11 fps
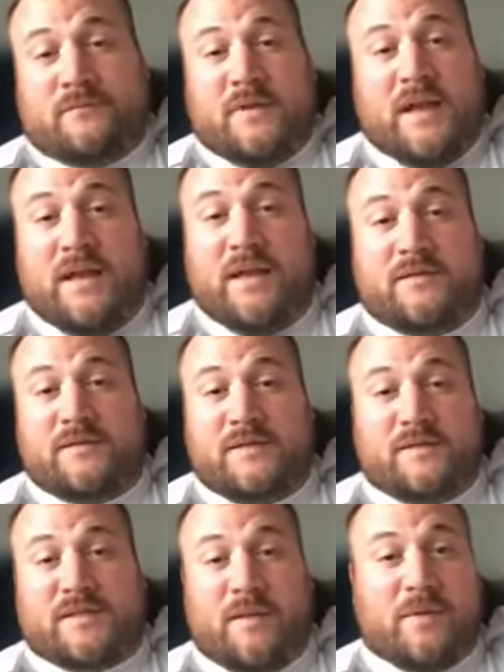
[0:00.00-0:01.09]
and
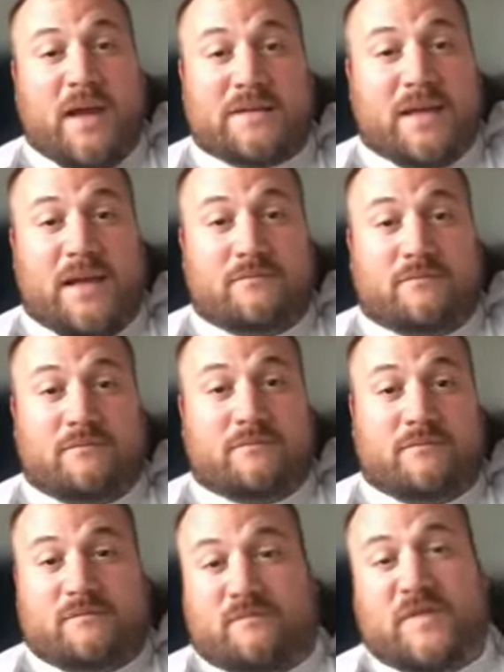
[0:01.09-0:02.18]
some guys got
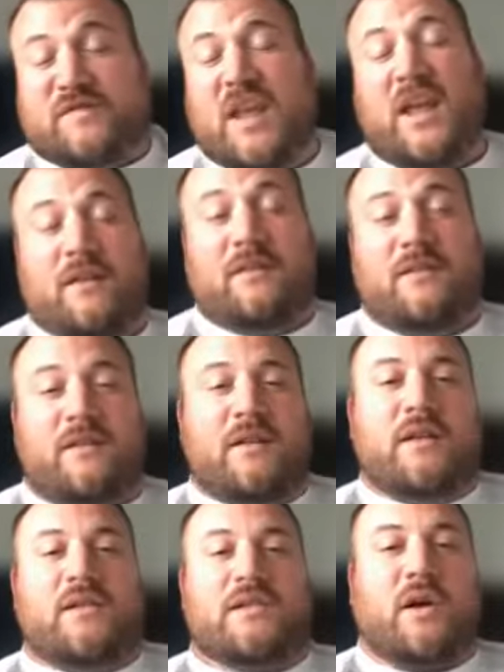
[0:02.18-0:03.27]
15.
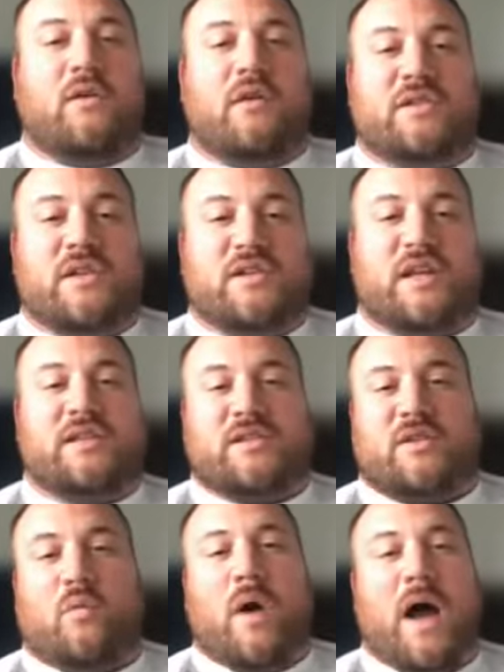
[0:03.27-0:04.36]
So it's
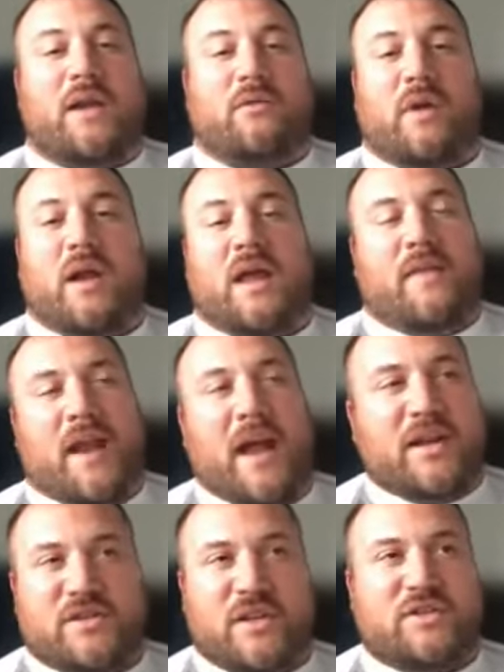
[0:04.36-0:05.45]
just a wide array. And then I
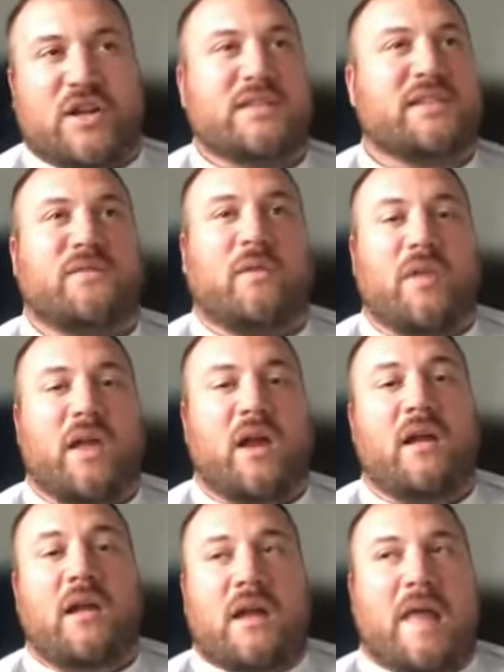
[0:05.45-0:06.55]
just adjusted from
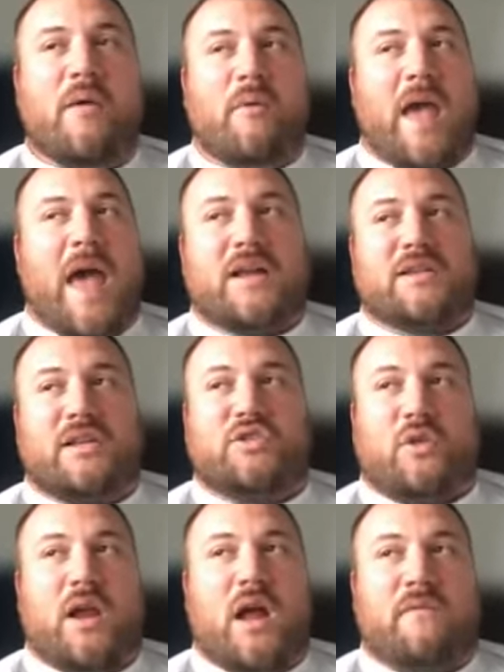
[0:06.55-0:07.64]
there. And then we actually
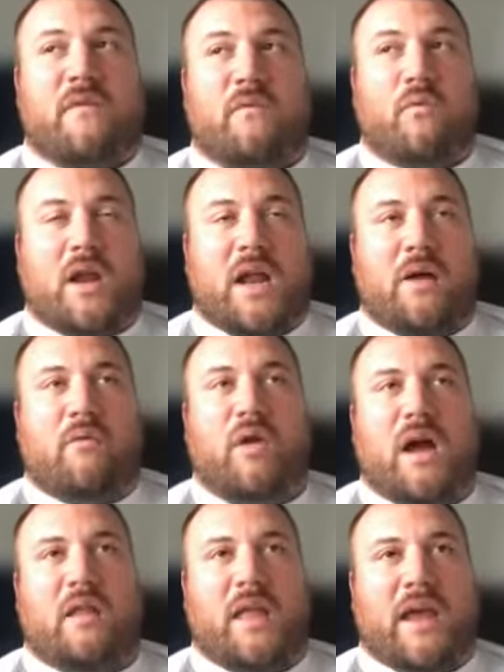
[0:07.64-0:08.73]
train off of what
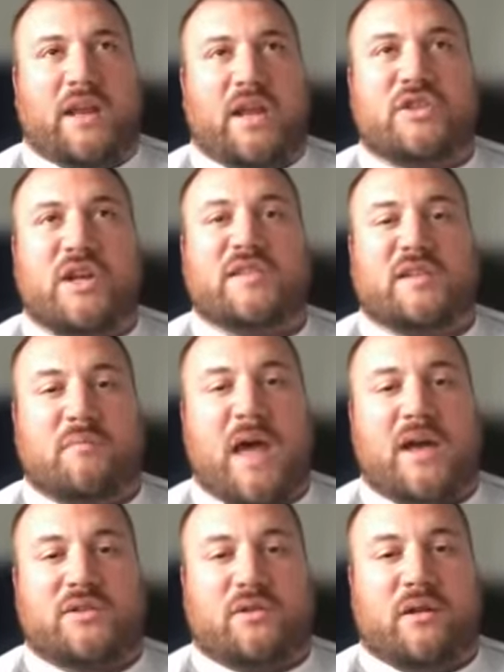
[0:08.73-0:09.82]
like an adjusted
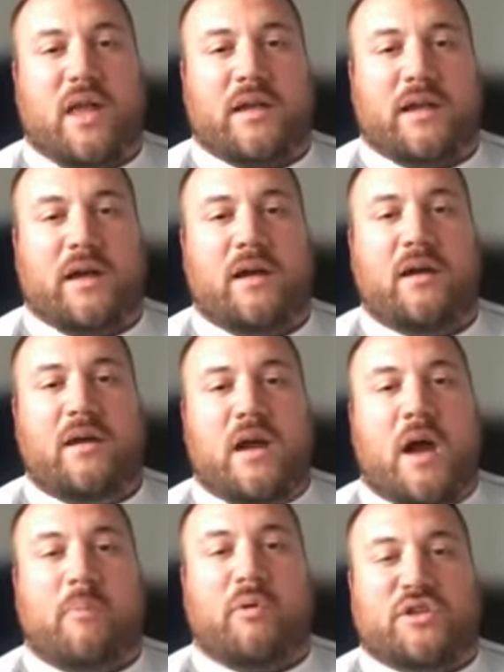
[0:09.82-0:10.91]
max or like a
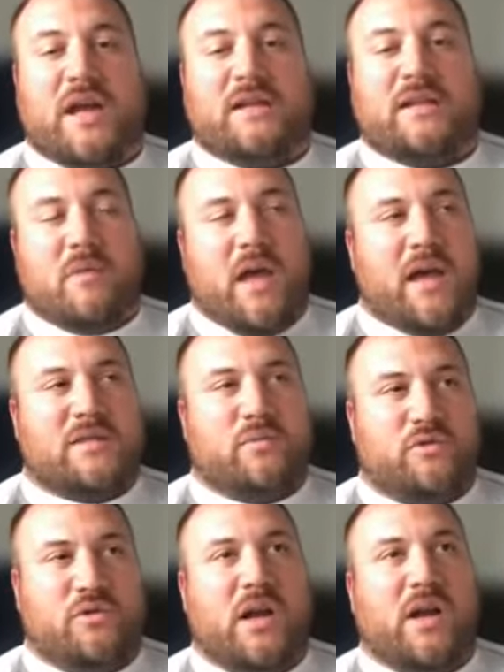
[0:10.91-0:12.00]
projected max. We'll
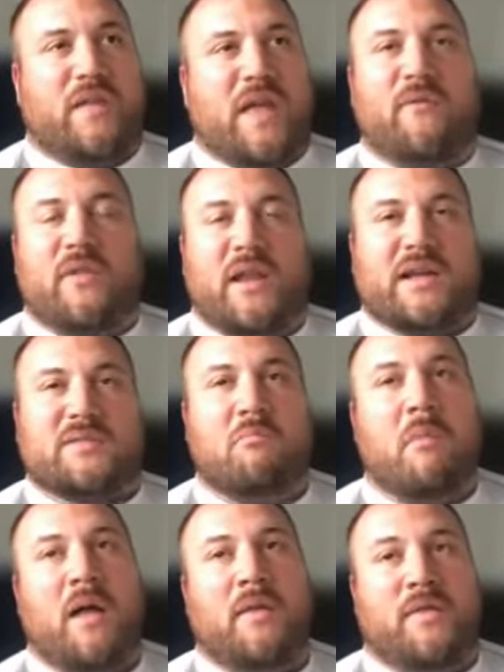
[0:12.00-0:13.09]
train off that for the next
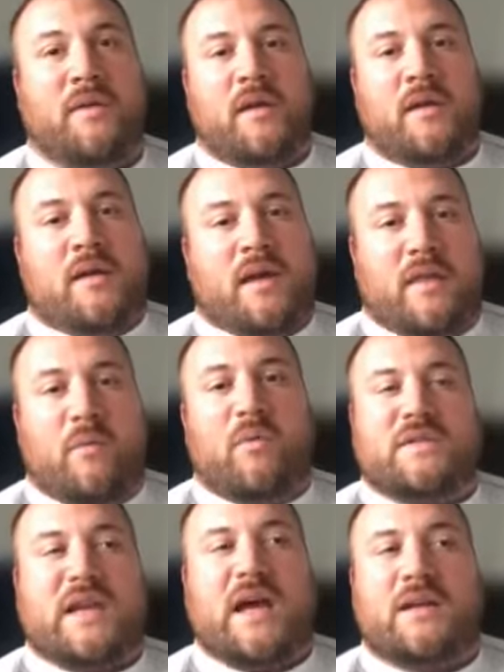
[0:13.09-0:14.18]
month and then we'll
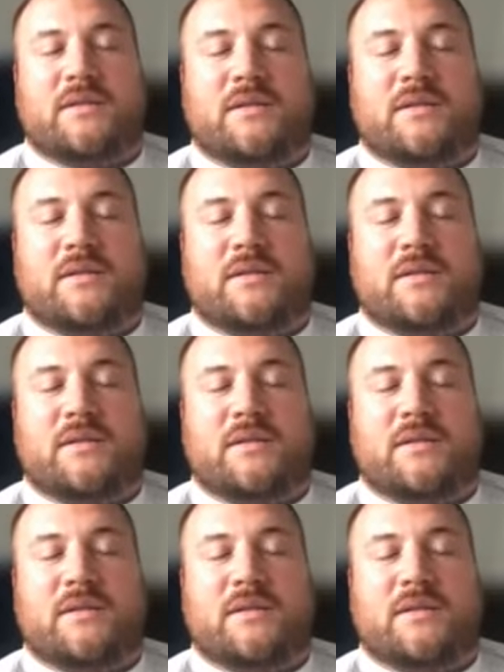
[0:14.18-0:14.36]
test.